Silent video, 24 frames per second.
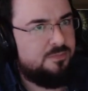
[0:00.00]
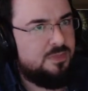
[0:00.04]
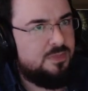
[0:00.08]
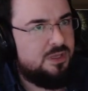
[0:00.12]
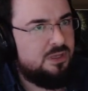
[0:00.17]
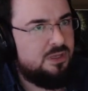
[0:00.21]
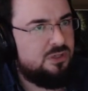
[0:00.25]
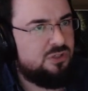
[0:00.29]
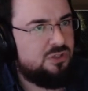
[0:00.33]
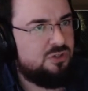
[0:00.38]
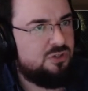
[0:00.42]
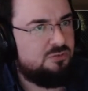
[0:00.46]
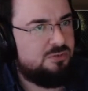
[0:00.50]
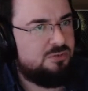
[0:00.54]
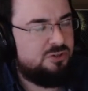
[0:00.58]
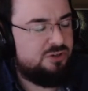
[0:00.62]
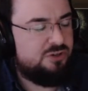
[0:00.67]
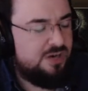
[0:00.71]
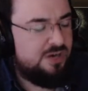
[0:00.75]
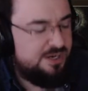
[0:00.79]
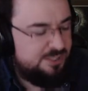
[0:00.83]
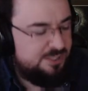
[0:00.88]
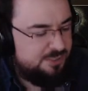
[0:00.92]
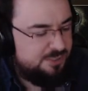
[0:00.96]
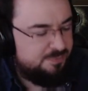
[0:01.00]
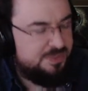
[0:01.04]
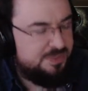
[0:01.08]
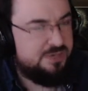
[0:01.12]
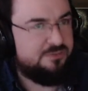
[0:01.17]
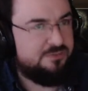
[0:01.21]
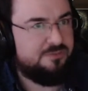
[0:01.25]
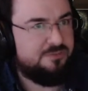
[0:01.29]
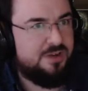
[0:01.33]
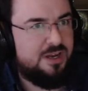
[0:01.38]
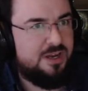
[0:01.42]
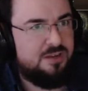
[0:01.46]
Should we try speed
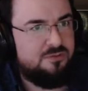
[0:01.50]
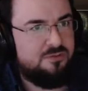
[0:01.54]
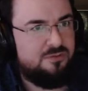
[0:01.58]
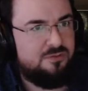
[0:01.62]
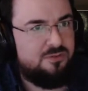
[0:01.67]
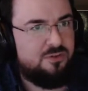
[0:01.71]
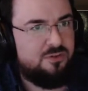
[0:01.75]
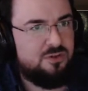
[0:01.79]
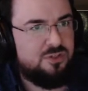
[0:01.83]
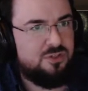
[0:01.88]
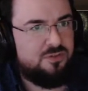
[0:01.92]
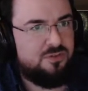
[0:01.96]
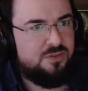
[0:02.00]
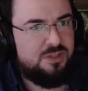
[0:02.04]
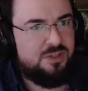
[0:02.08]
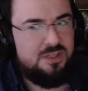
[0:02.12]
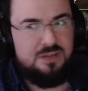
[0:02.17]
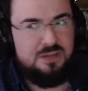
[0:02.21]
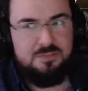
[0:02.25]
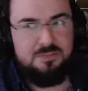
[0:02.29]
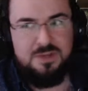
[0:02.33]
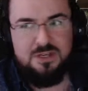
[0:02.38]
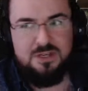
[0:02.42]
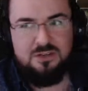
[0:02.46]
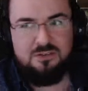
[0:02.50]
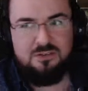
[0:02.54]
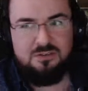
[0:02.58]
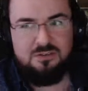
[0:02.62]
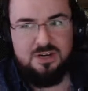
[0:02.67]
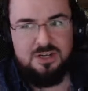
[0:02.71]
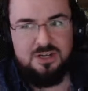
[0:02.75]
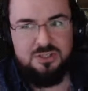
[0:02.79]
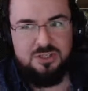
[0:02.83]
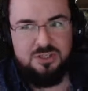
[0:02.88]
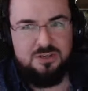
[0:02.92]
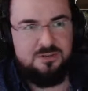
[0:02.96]
5, or do you think that might crash out?